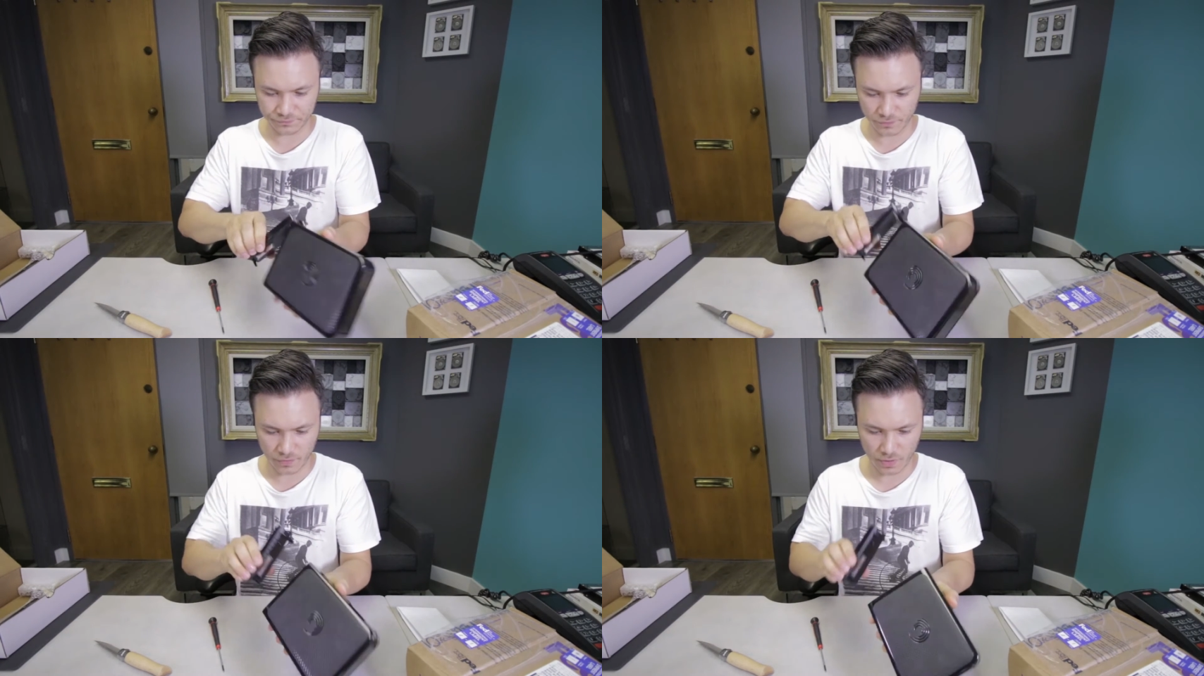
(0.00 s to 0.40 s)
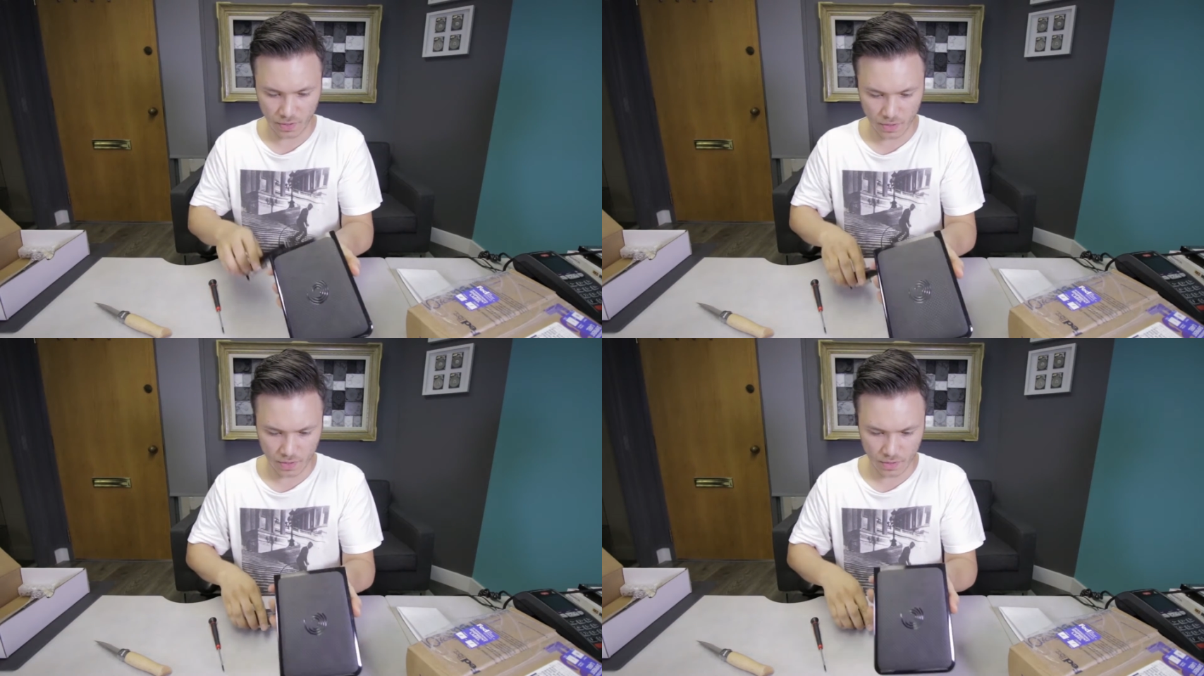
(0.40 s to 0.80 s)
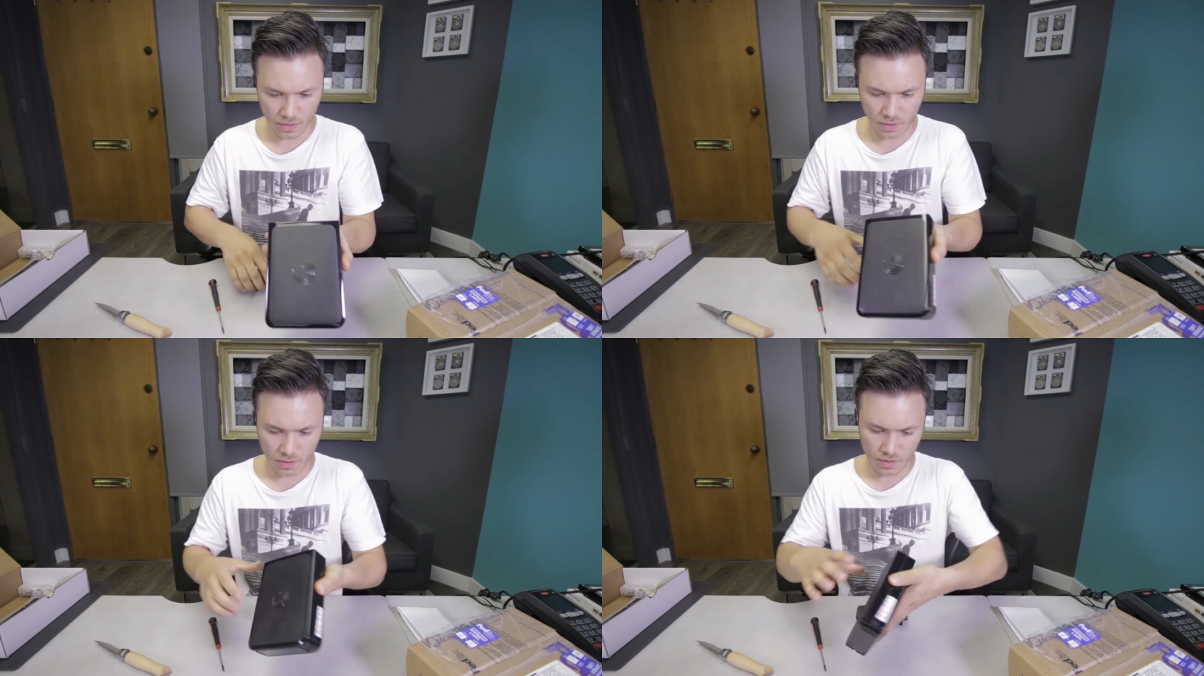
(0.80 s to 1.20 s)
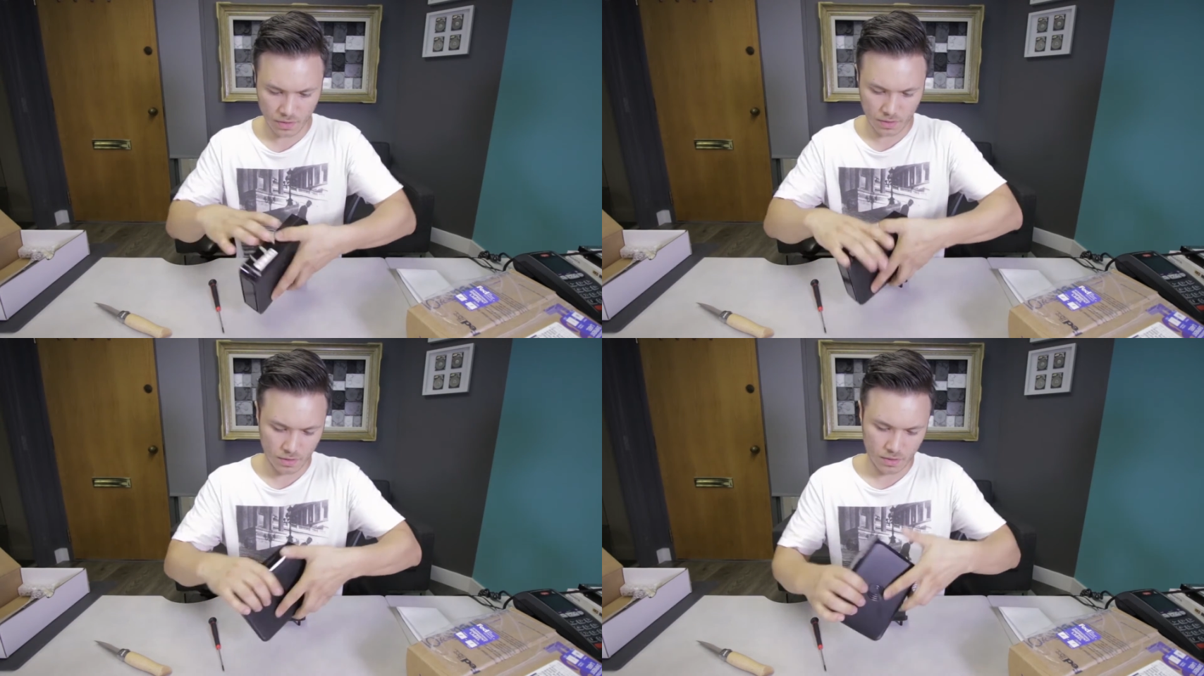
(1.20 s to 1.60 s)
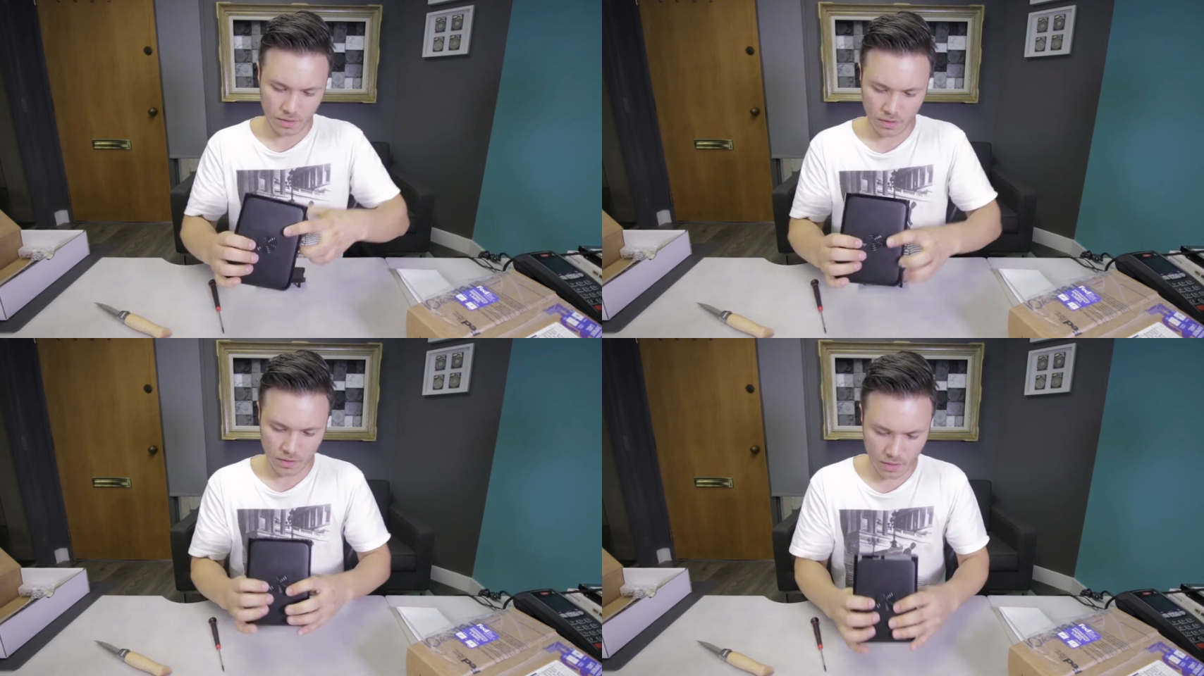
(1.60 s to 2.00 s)

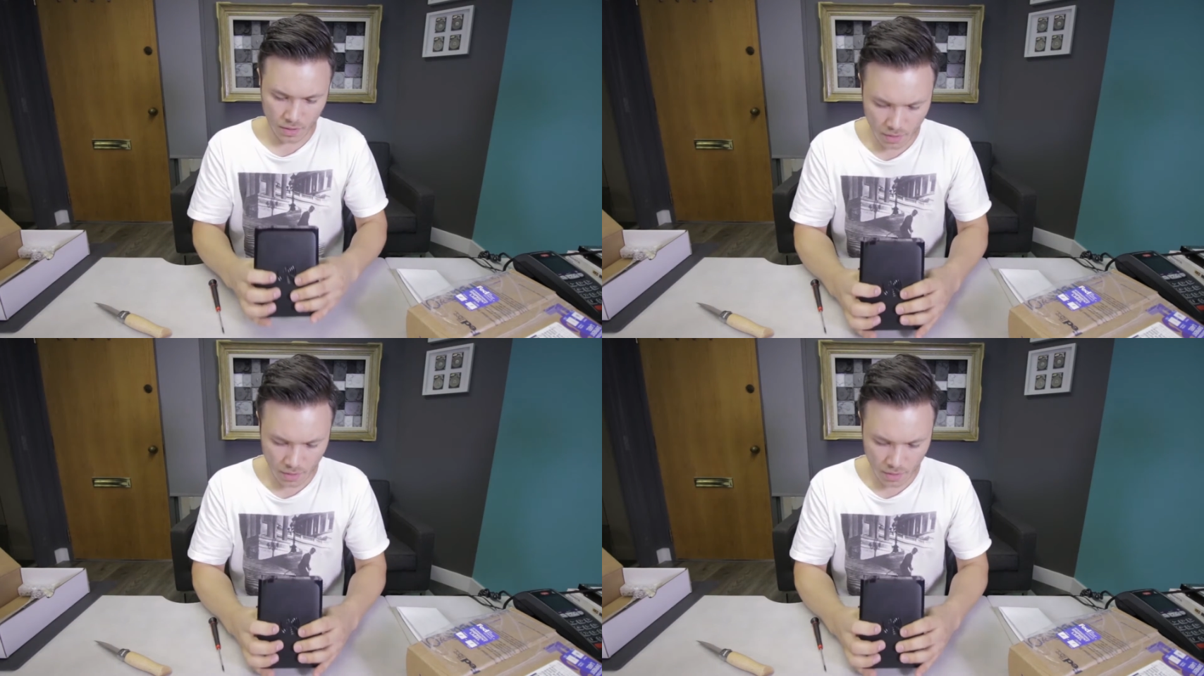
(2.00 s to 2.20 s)
[no speech]